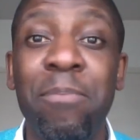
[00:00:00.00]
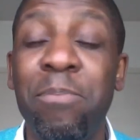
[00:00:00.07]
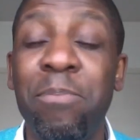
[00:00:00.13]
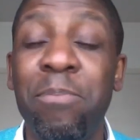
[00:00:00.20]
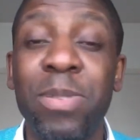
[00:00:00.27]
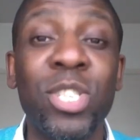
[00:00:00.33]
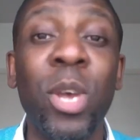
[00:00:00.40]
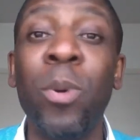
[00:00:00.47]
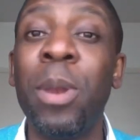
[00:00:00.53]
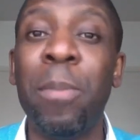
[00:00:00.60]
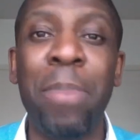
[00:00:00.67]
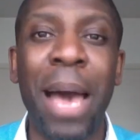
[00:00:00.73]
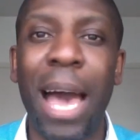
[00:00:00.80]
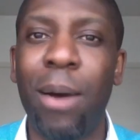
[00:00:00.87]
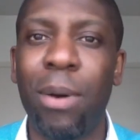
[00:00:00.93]
solar
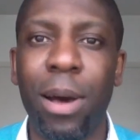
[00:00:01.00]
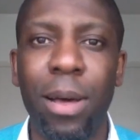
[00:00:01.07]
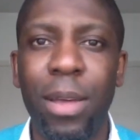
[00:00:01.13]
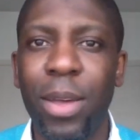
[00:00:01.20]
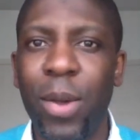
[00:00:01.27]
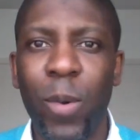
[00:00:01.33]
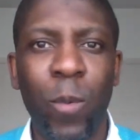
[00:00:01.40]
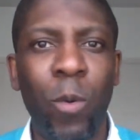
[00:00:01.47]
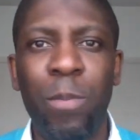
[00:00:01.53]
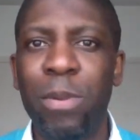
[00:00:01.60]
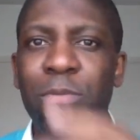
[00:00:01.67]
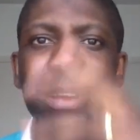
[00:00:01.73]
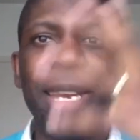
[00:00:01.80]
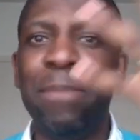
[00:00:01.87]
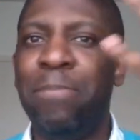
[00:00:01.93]
power will be
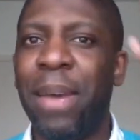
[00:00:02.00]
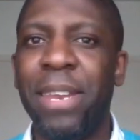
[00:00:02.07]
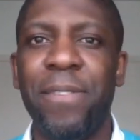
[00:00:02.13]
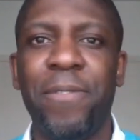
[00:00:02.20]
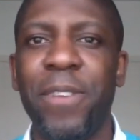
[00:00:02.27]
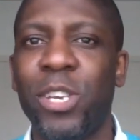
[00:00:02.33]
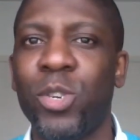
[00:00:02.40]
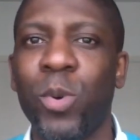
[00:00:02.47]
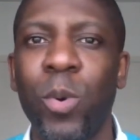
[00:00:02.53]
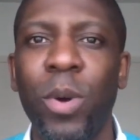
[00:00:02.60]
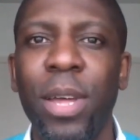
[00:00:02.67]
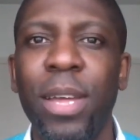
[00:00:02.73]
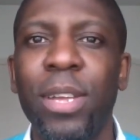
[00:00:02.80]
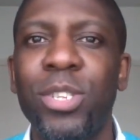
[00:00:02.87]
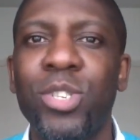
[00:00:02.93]
really beneficial
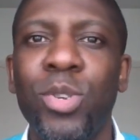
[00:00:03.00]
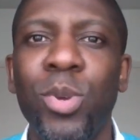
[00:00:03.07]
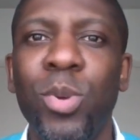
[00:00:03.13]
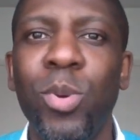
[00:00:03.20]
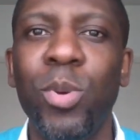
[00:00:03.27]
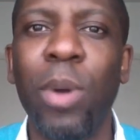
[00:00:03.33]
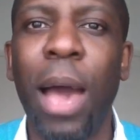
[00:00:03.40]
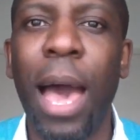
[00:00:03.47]
to